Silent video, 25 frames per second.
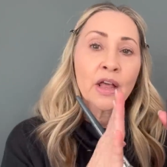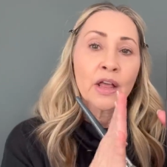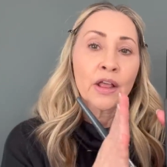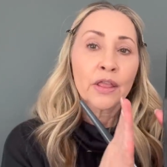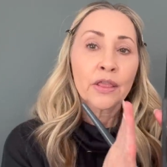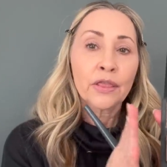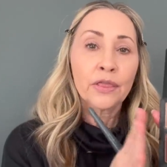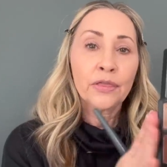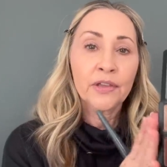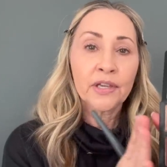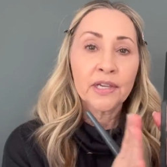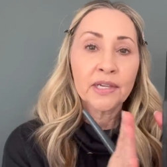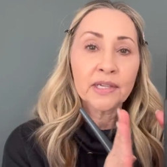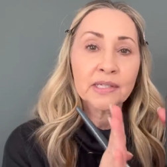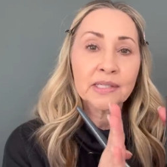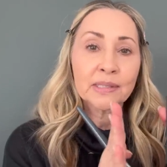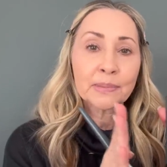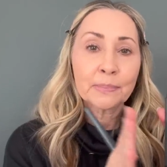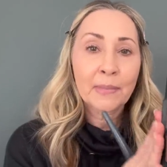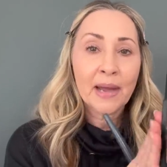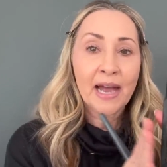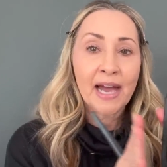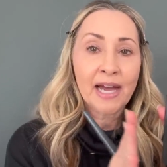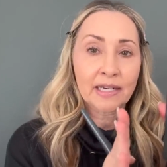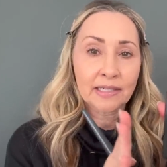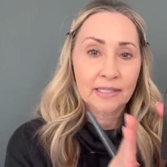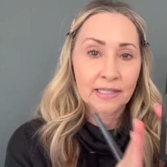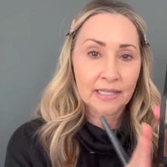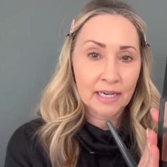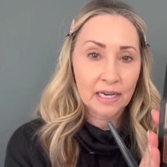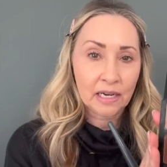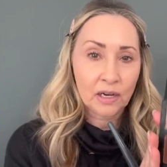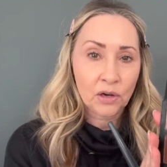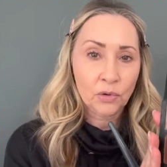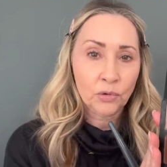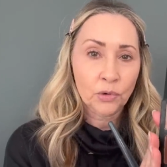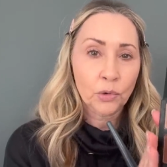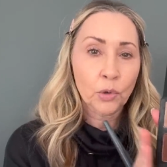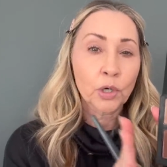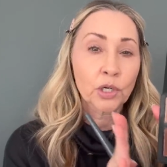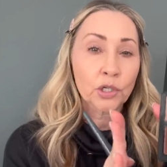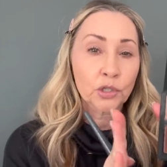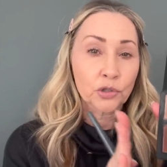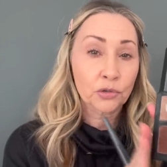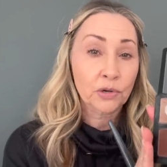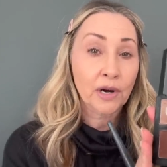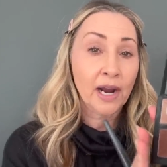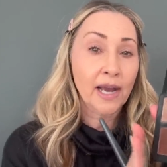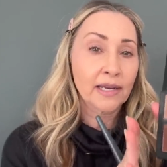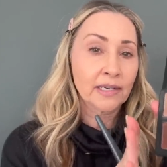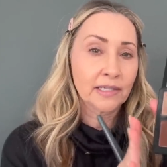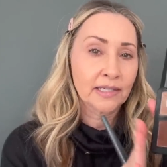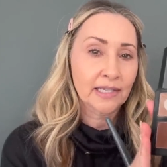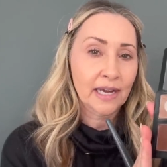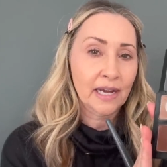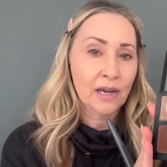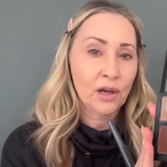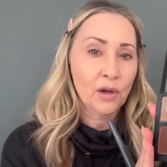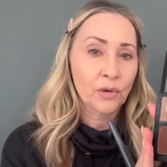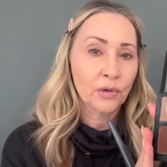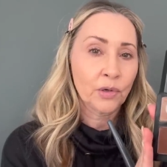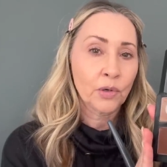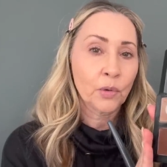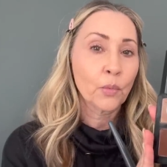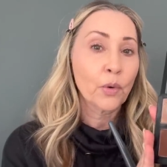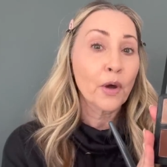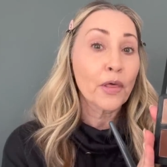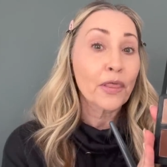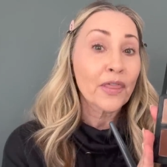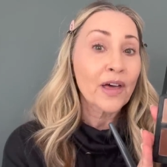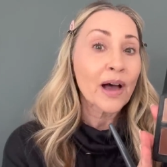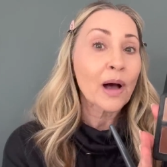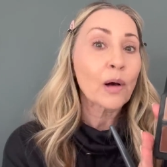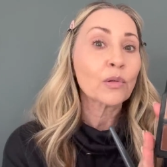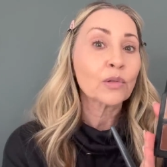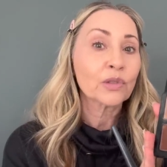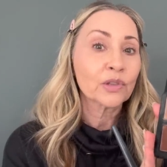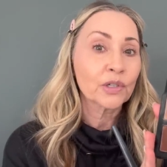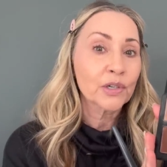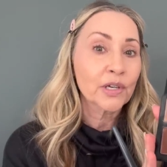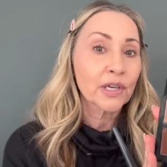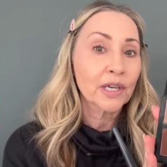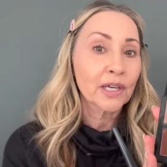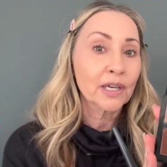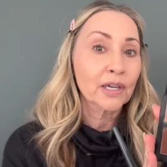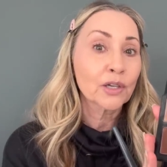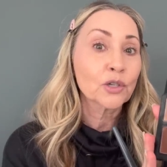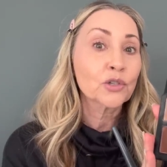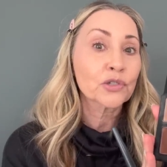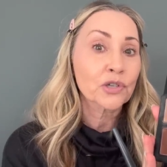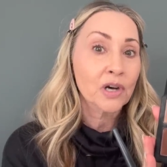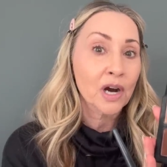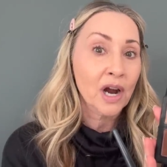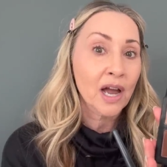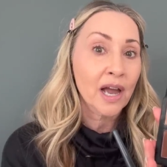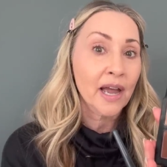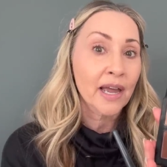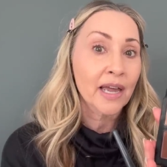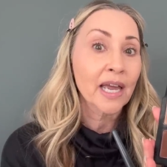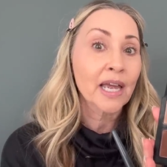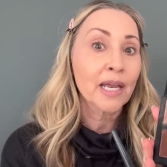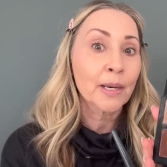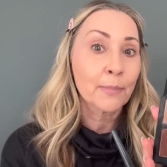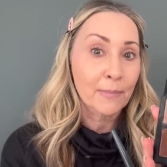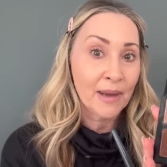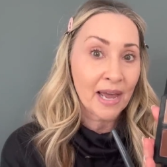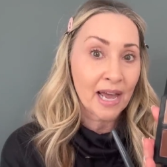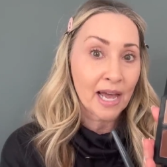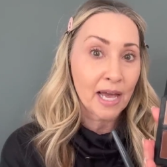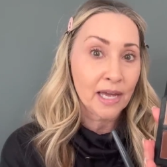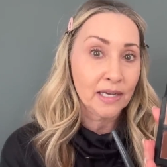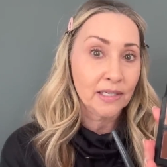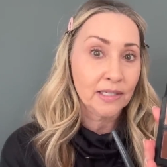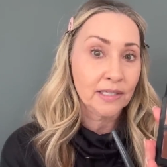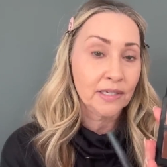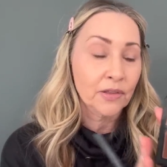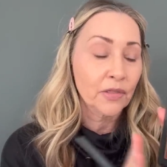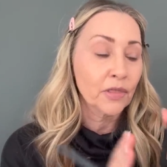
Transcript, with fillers: These mat down or dry down without looking dry and matte.